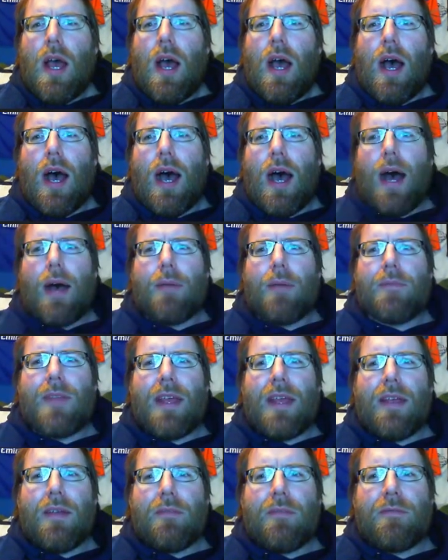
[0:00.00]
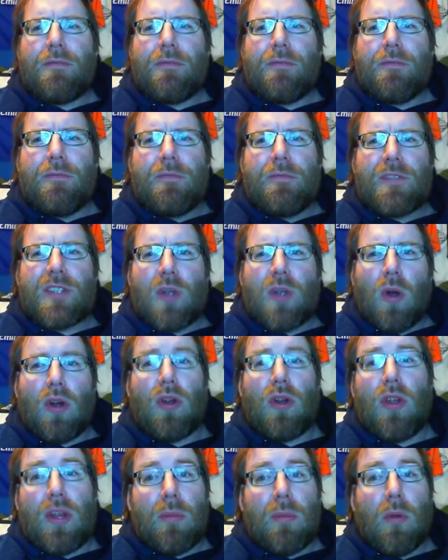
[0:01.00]
Uh, they've scored
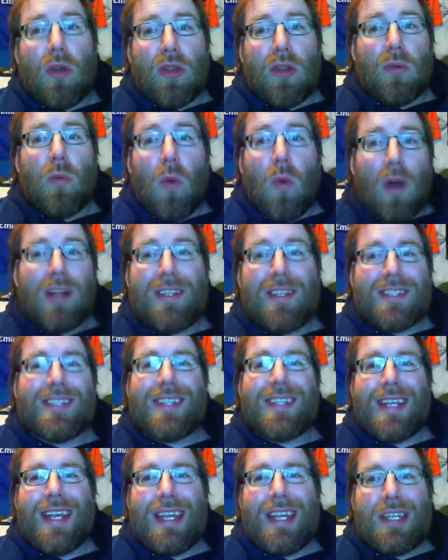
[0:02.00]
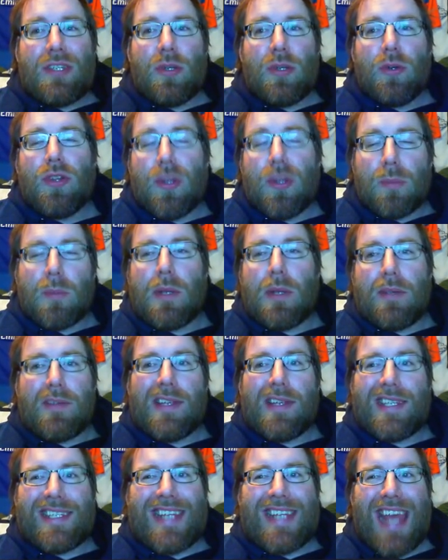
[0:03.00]
only more than once in two of their
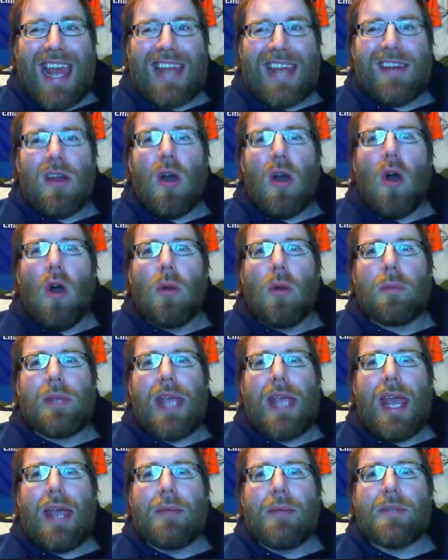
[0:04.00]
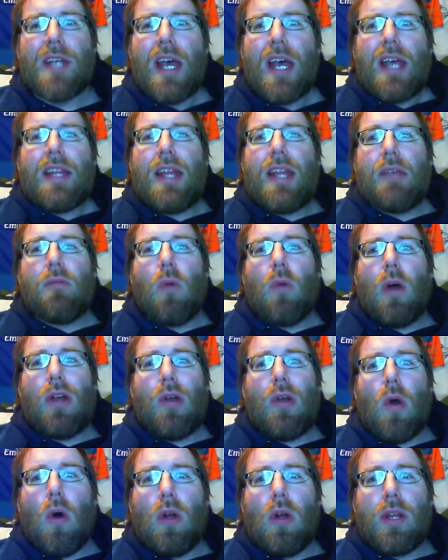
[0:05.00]
previous ten home games. They've won
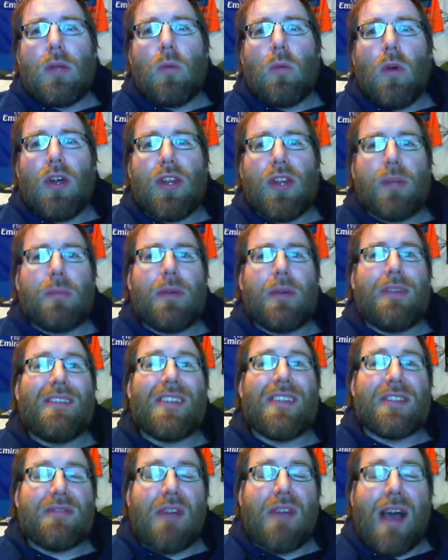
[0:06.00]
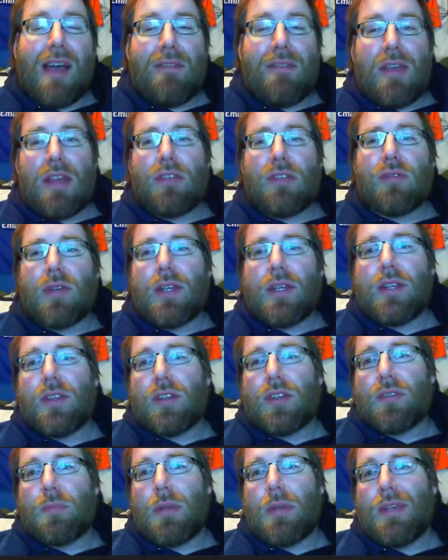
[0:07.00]
only one of their previous five and three of
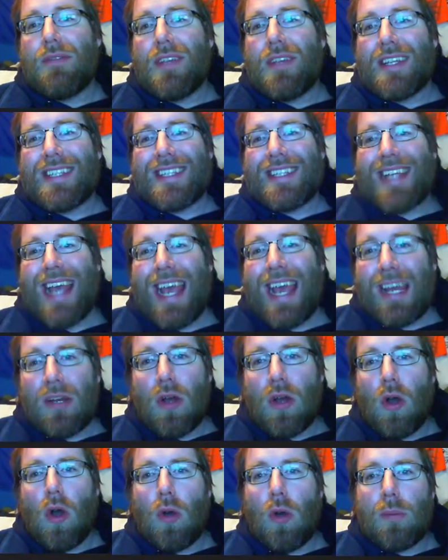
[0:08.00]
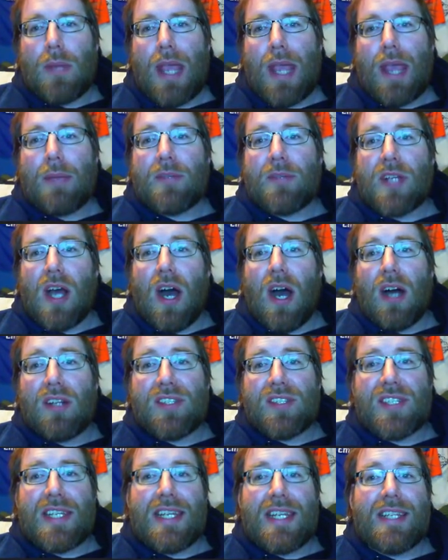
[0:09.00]
their previous ten home games. All
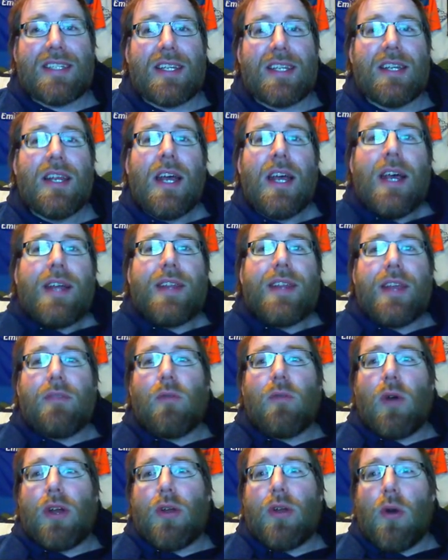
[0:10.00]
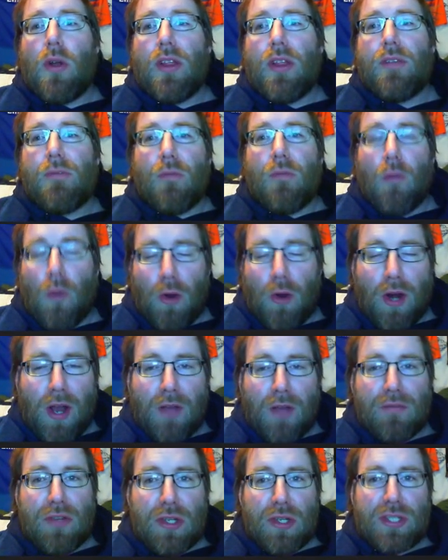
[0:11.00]
season, they've won only four
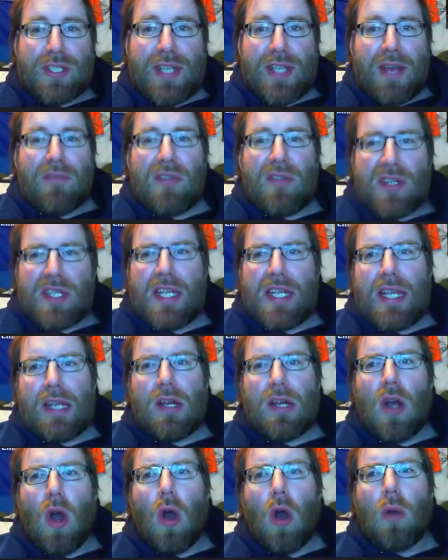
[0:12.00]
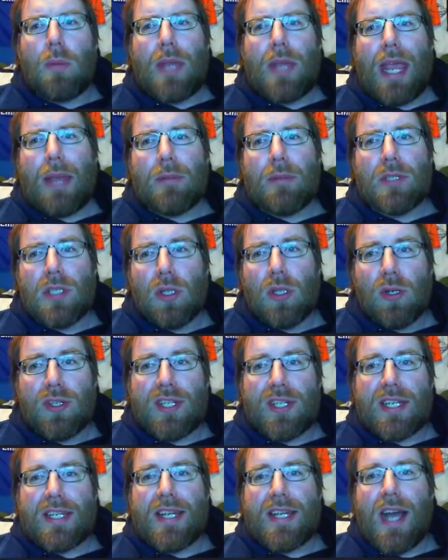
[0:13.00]
of their seventeen home games,
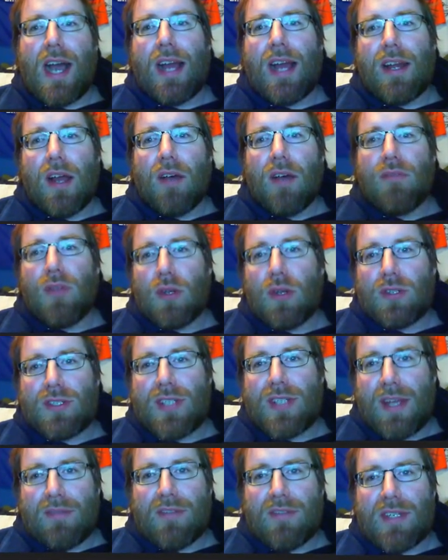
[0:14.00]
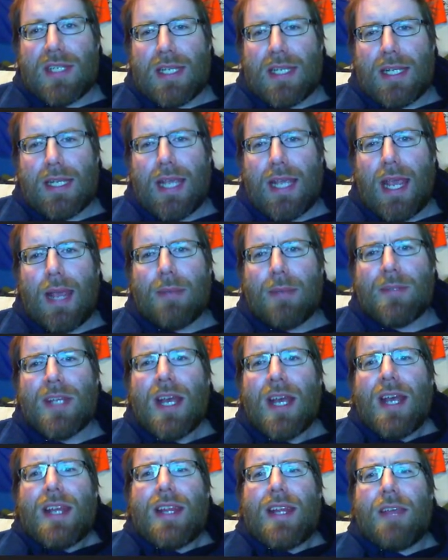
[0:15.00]
losing nine of those seventeen games.
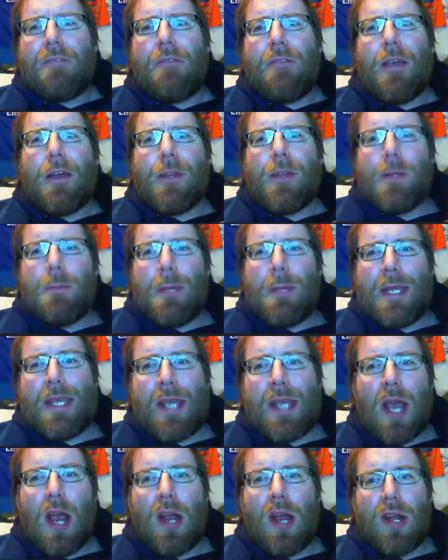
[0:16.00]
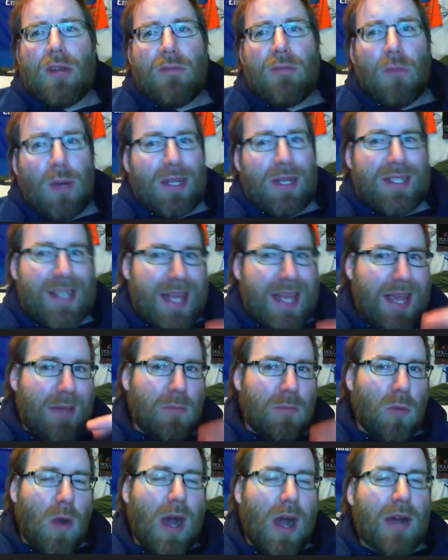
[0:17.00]
They failed to beat Cardiff, West
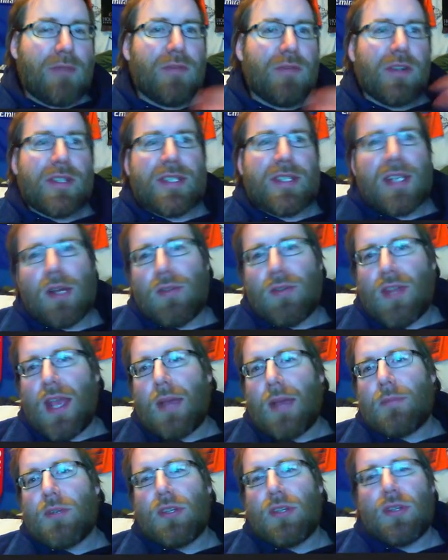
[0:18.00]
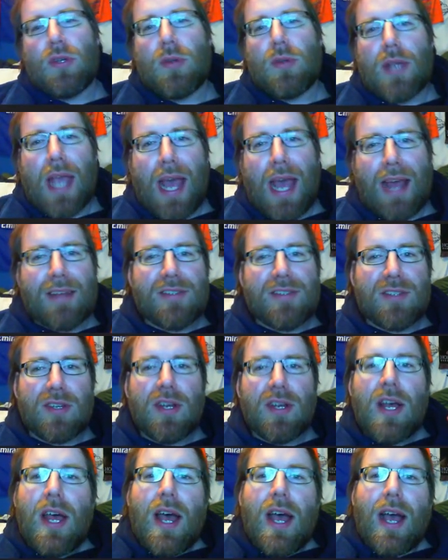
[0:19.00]
Ham, Watford, Southampton,
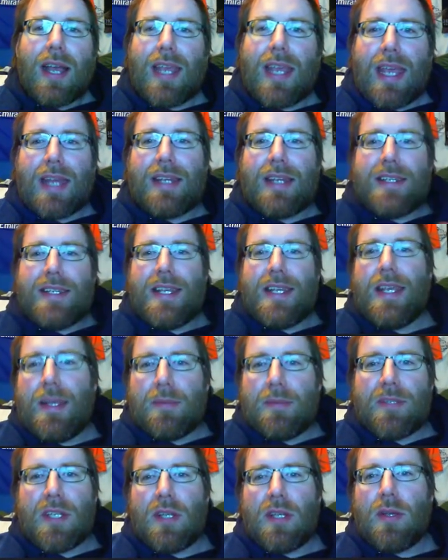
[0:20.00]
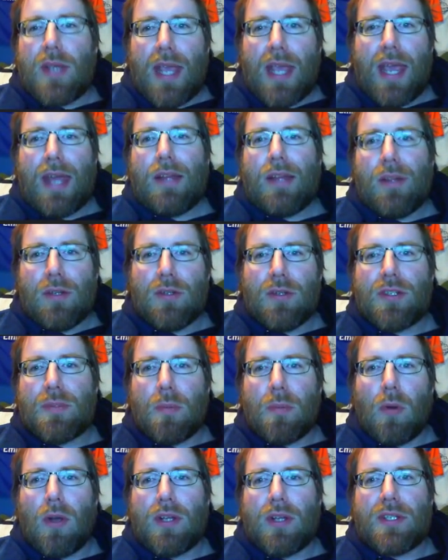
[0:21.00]
Newcastle. Again, teams that you can't lose
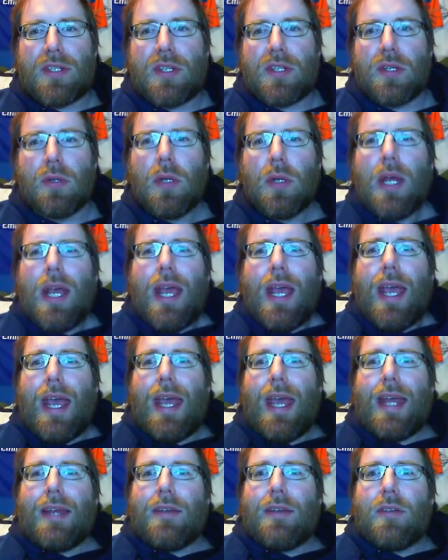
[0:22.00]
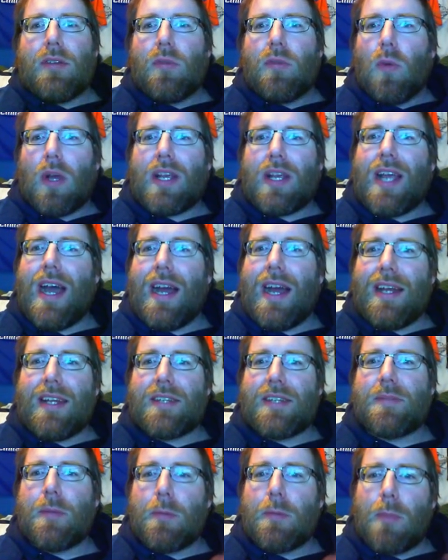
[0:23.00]
points to. And what kind of
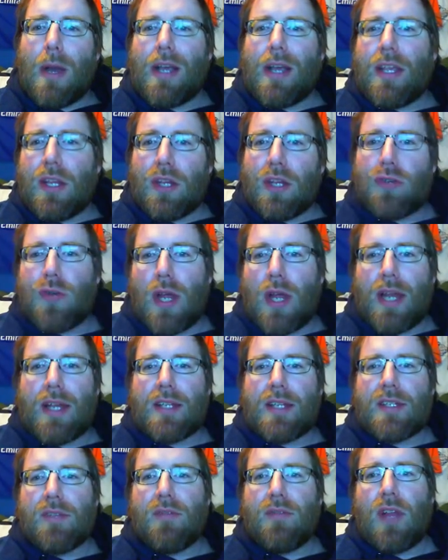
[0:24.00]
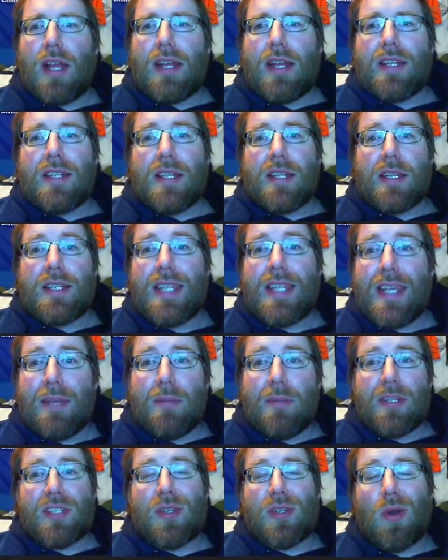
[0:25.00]
has been bucking the trend as of late is that a
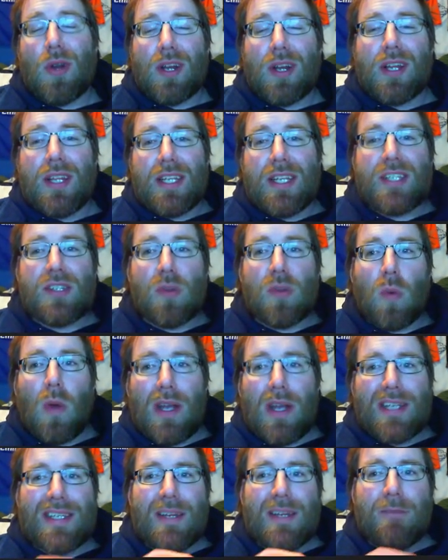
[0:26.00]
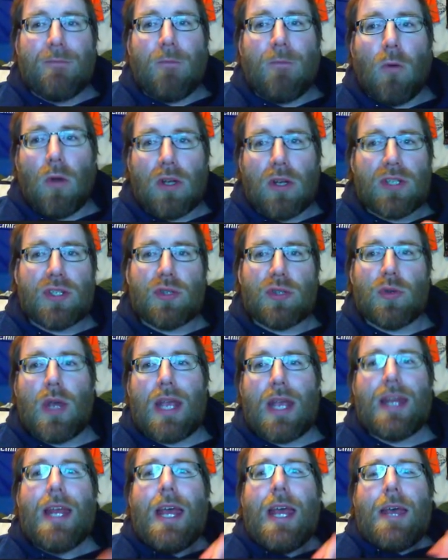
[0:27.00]
team is scored at least twice in four
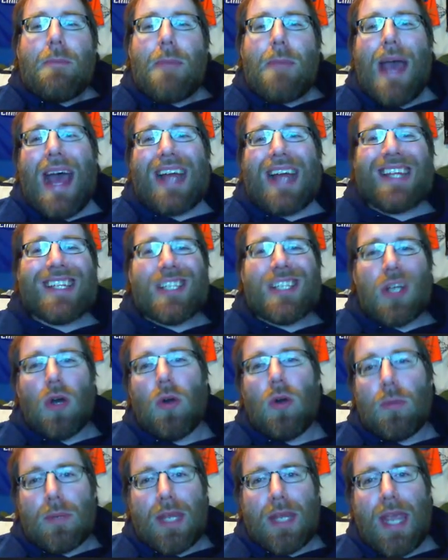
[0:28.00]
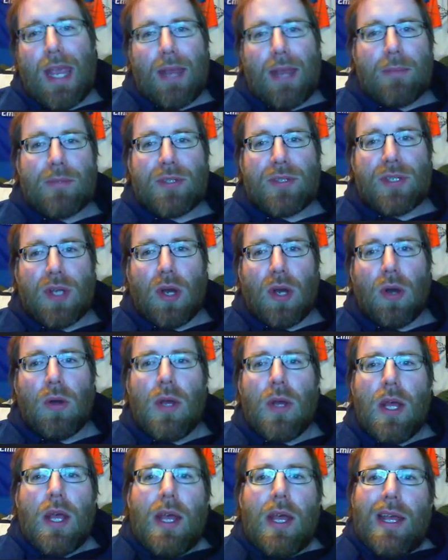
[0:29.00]
straight Palace home games. So
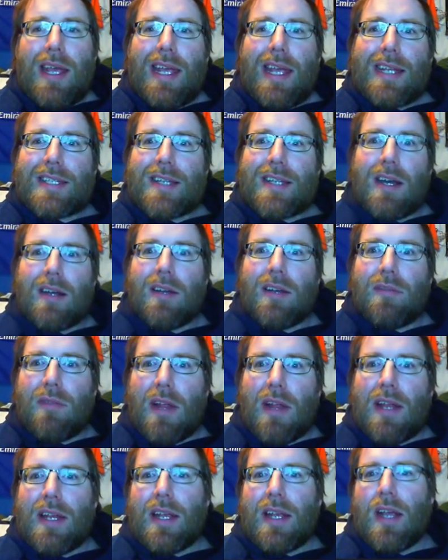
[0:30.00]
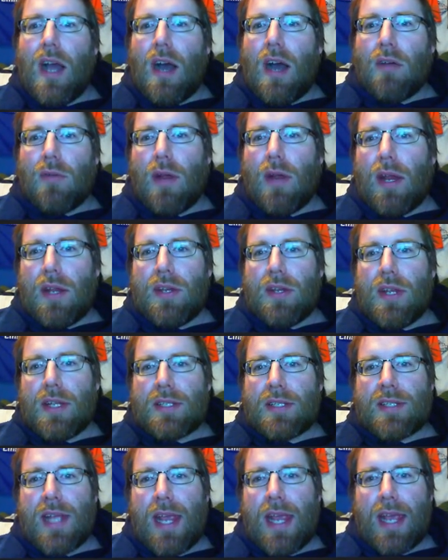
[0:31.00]
it's kind of lending already
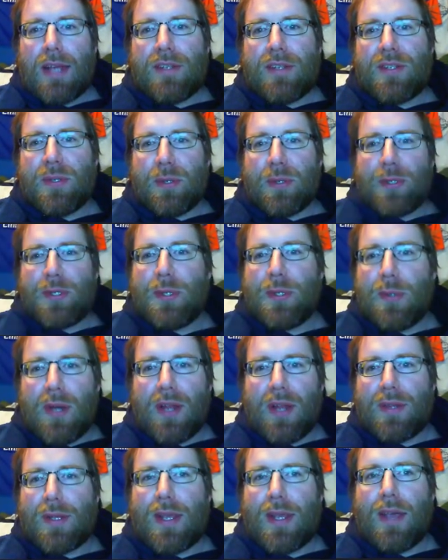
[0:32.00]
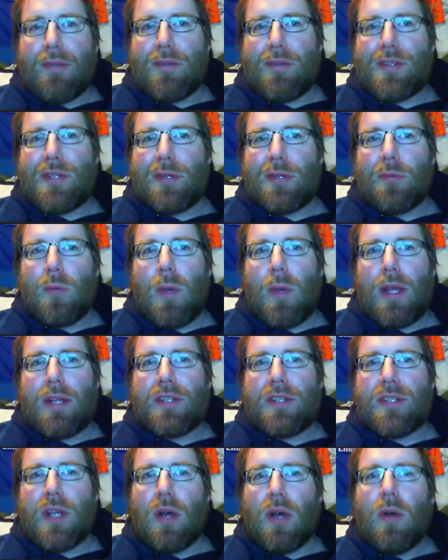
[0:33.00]
its hand to a two nothing Everton win.
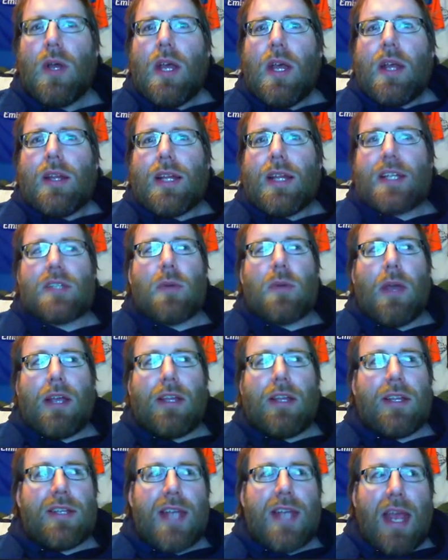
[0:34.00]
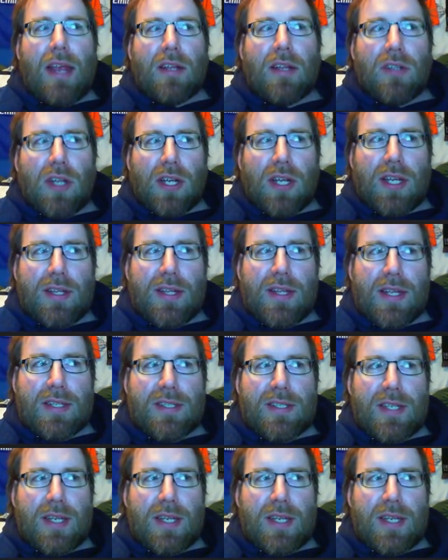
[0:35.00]
So let's quickly take a look at this.